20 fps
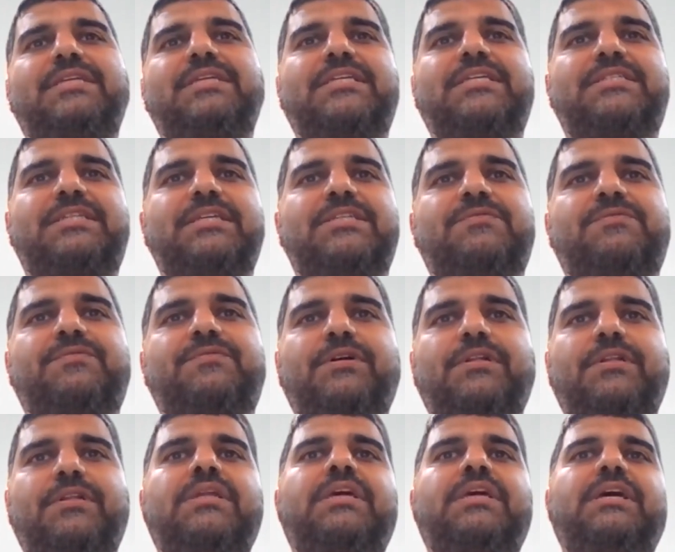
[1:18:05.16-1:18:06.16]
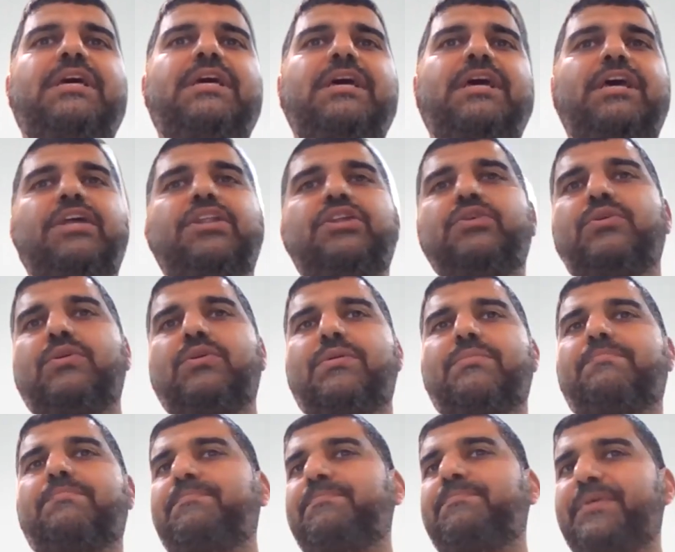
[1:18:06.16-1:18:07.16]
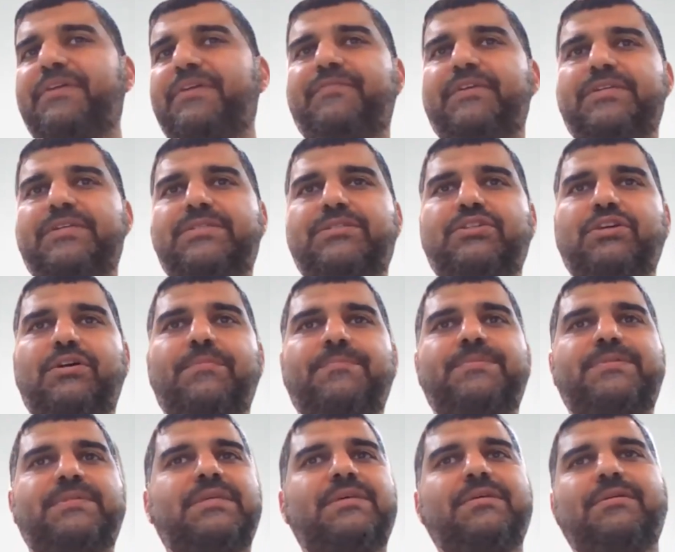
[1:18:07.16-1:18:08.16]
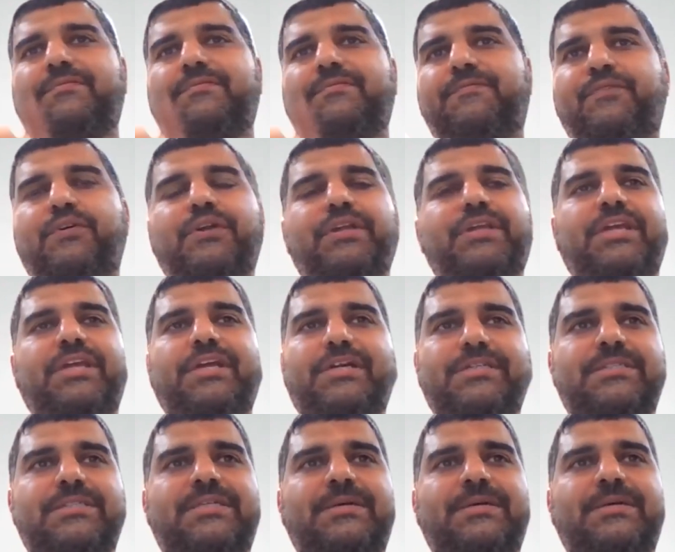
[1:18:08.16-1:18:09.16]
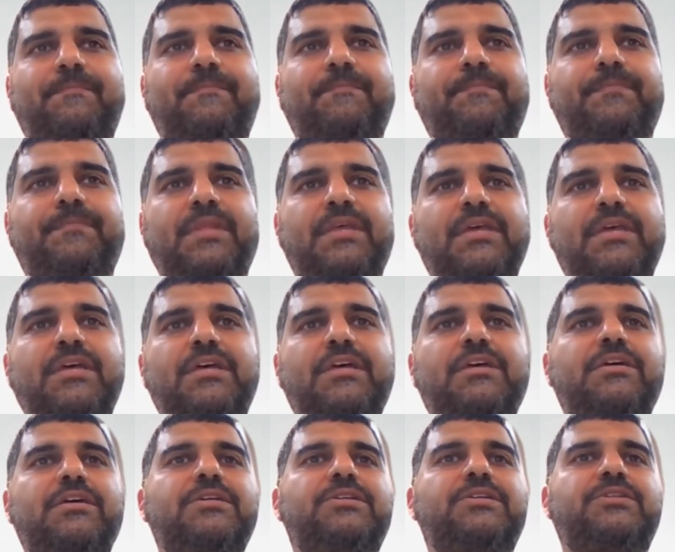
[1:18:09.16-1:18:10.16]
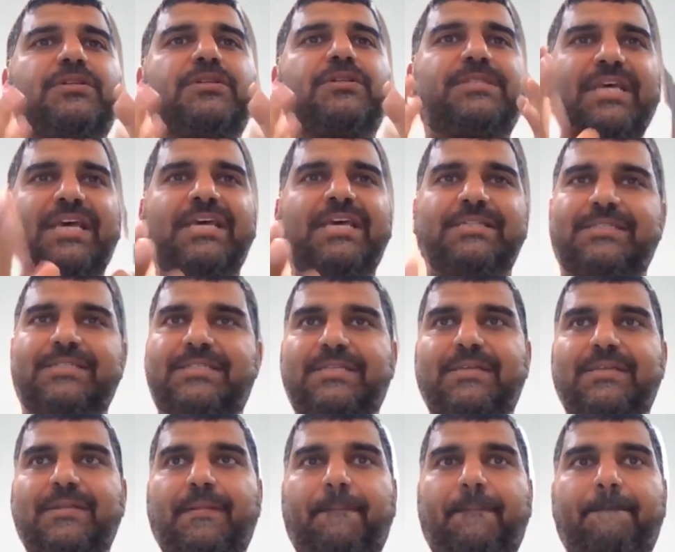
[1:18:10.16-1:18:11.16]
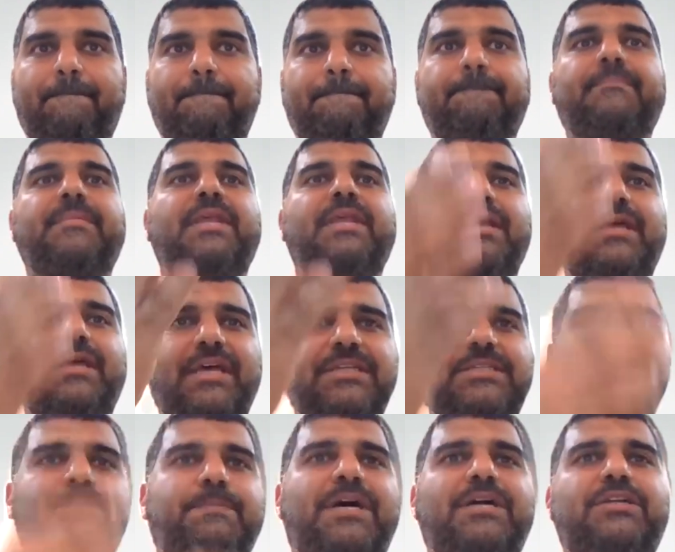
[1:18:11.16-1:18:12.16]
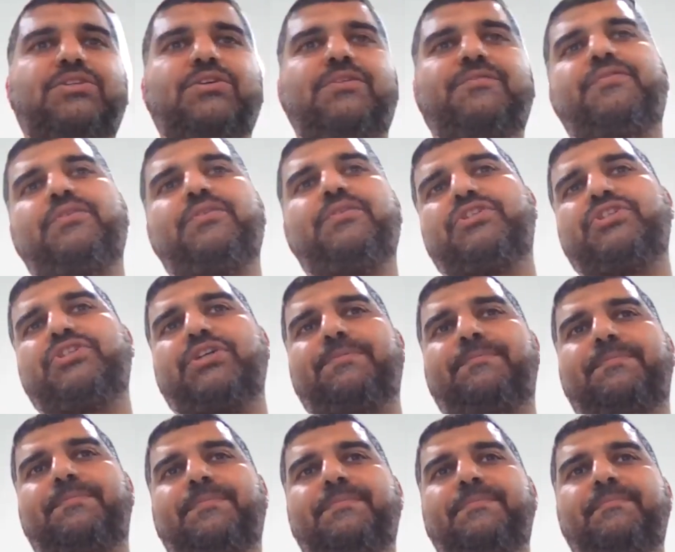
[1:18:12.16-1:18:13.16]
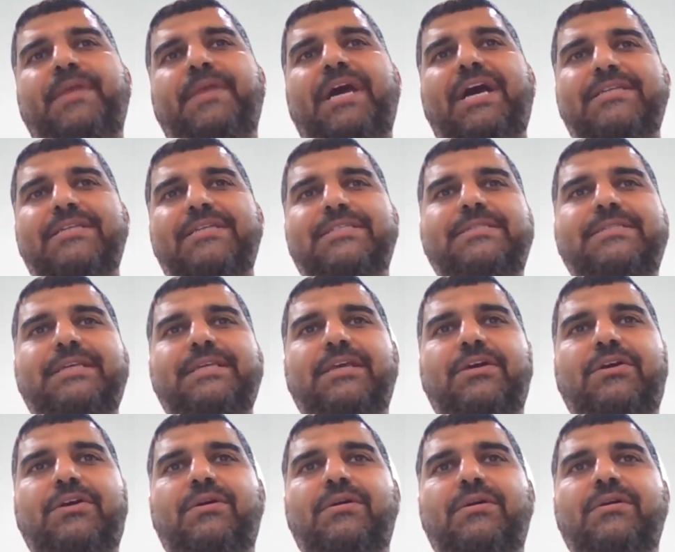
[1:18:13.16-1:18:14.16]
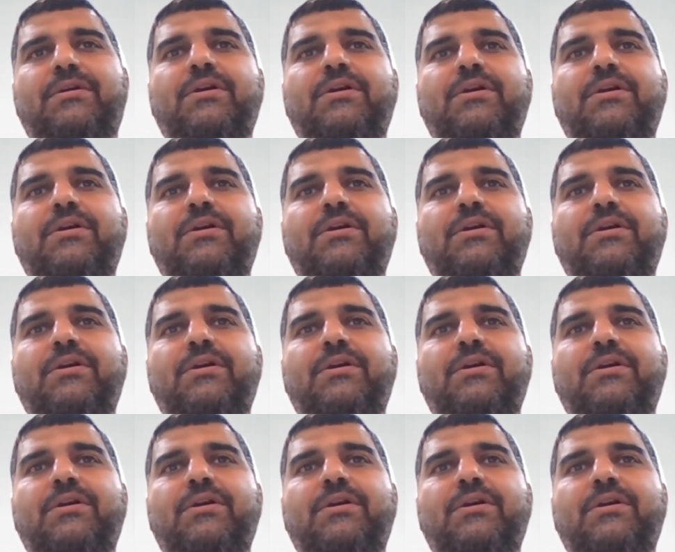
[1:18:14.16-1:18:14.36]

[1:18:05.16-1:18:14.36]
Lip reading: successful in your previous jobs for years. So sales is part of your job as a CEO.